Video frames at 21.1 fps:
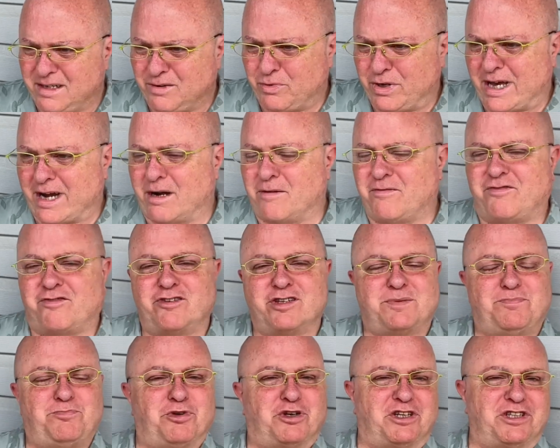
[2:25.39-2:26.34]
We had our
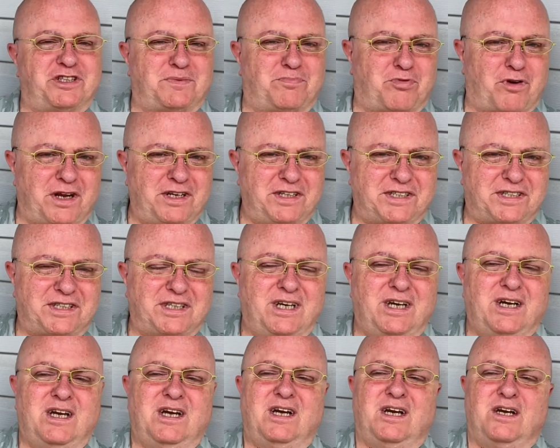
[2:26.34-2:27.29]
first bookish brunch,
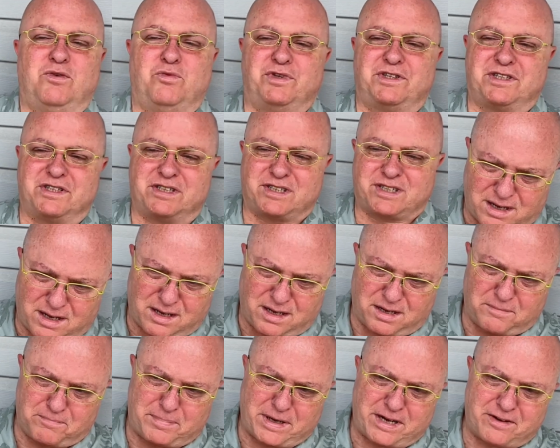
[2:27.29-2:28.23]
which is
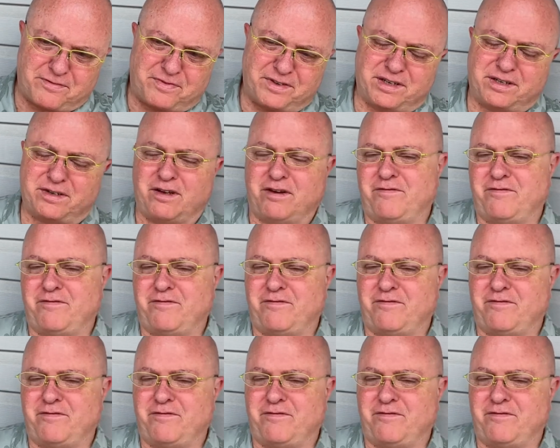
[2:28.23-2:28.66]
a benefit